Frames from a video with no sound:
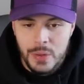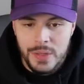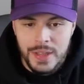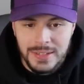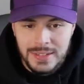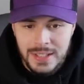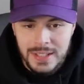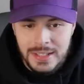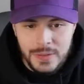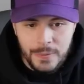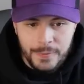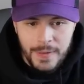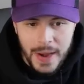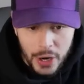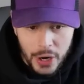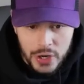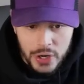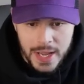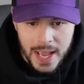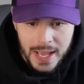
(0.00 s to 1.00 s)
This is
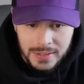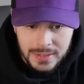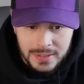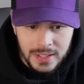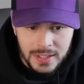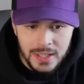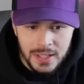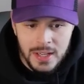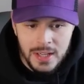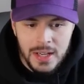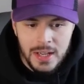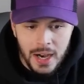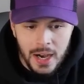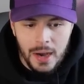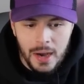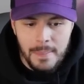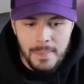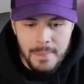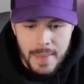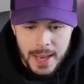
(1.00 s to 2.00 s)
Fairdesk.
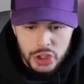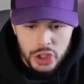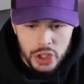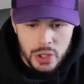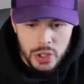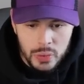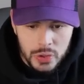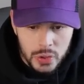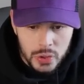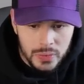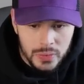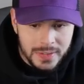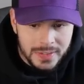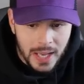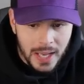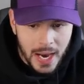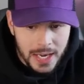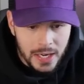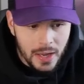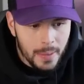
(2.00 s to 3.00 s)
Make sure you do
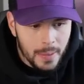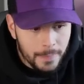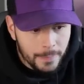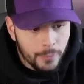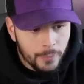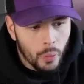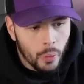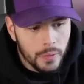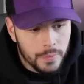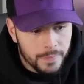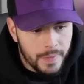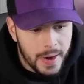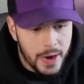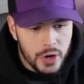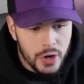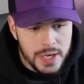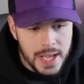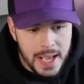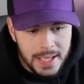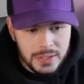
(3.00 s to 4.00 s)
sign up for
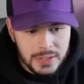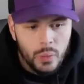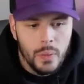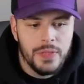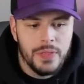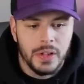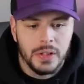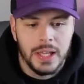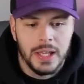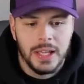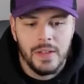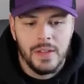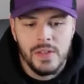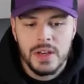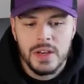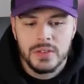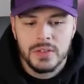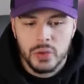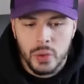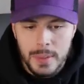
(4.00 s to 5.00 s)
Fairdesk with the link in the
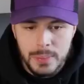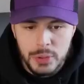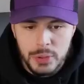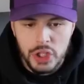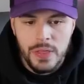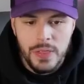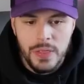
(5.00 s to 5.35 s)
description.